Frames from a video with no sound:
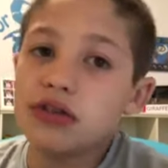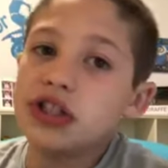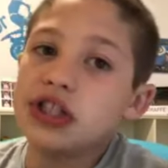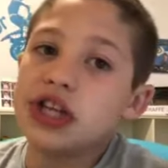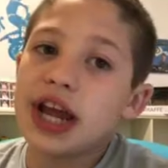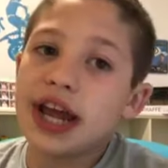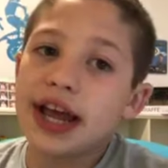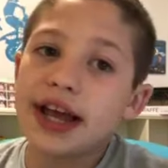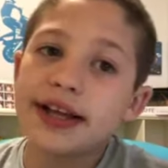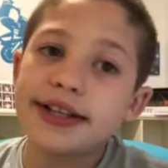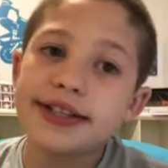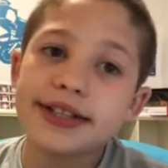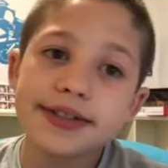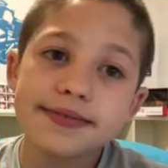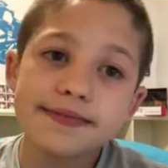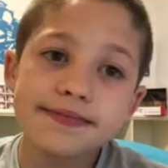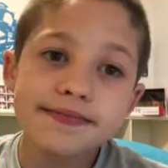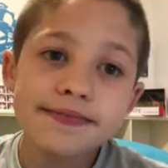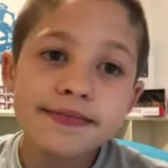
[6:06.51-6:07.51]

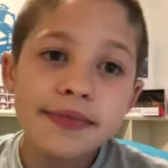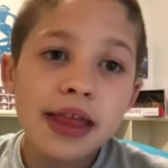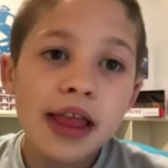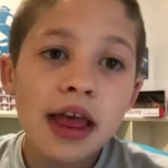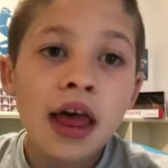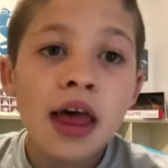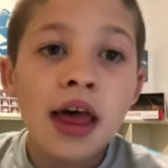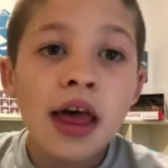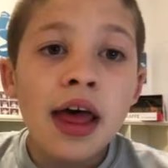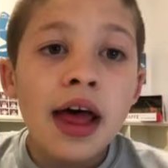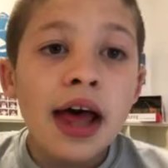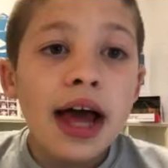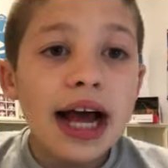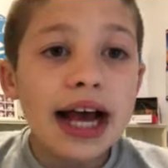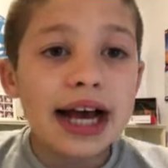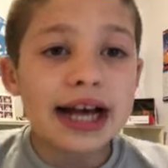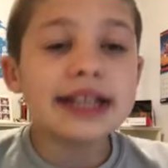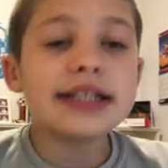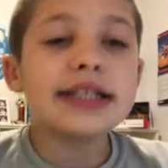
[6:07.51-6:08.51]
chance
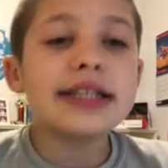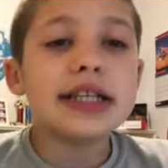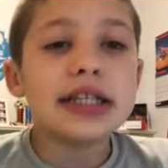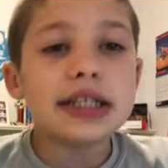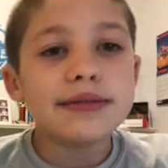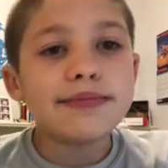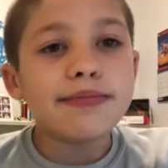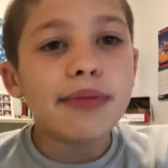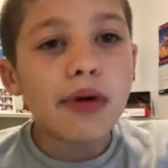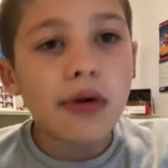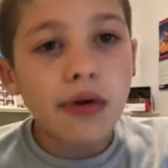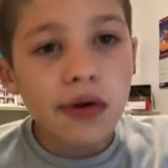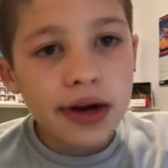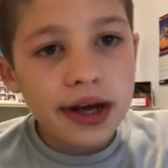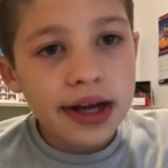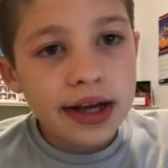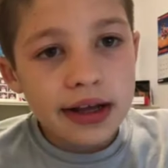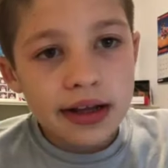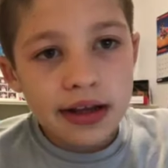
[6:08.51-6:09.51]
at this
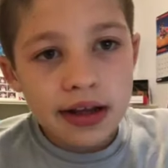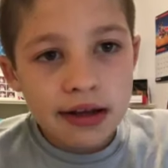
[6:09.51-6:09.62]
point.